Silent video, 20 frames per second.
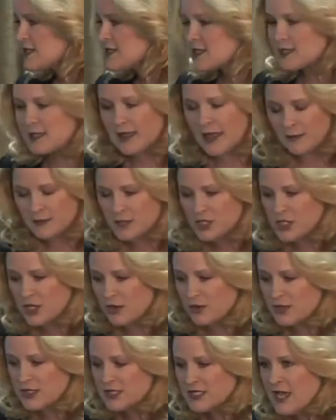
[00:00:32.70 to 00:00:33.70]
slumped
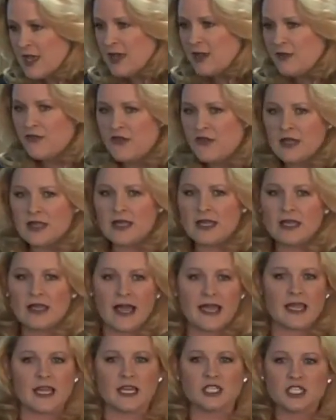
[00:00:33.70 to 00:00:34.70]
shoulders, feeling
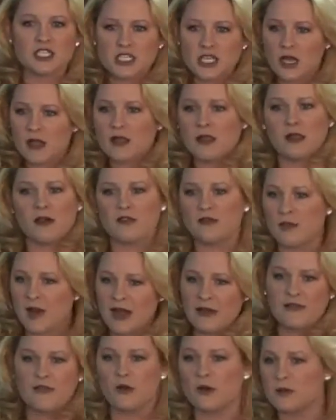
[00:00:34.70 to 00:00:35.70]
like a shell of
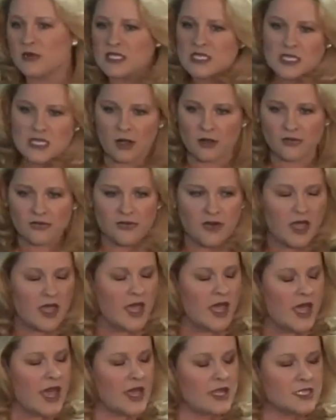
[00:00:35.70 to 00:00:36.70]
my former self
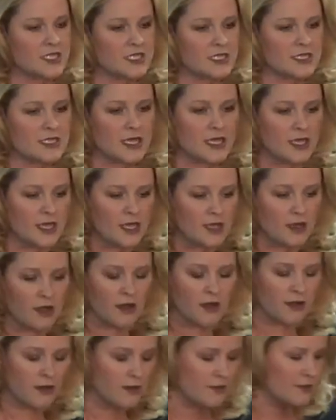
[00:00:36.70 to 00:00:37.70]
and just thinking,
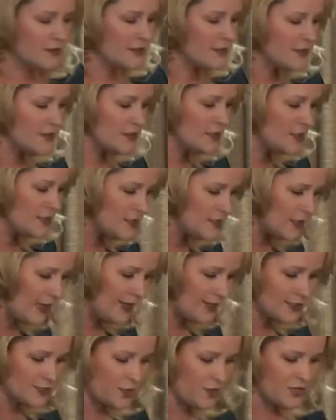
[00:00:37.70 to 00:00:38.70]
oh, this is just
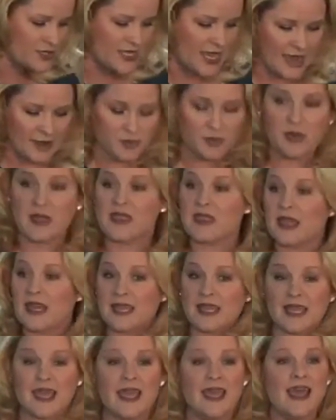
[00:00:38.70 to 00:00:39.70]
like so sad and
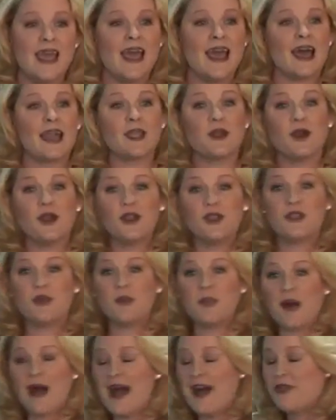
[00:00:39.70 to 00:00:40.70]
pathetic. I go to the
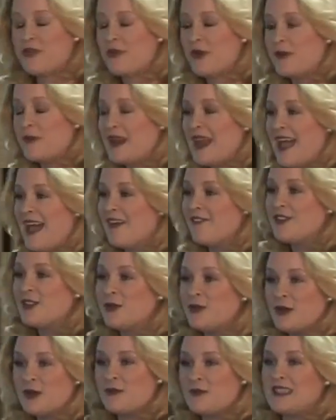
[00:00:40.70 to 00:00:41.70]
bathroom and I have a
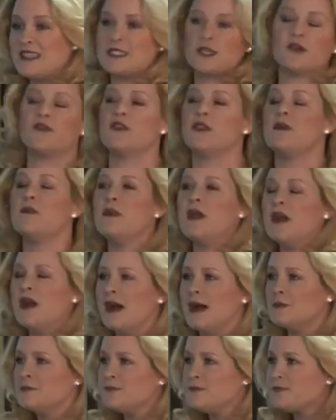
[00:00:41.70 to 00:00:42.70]
look at myself in the
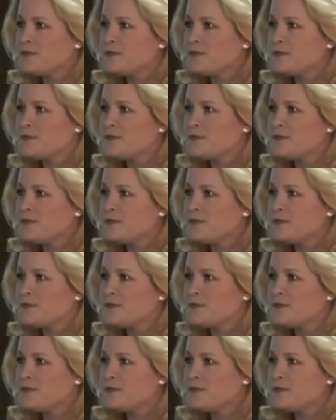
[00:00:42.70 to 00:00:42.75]
mirror.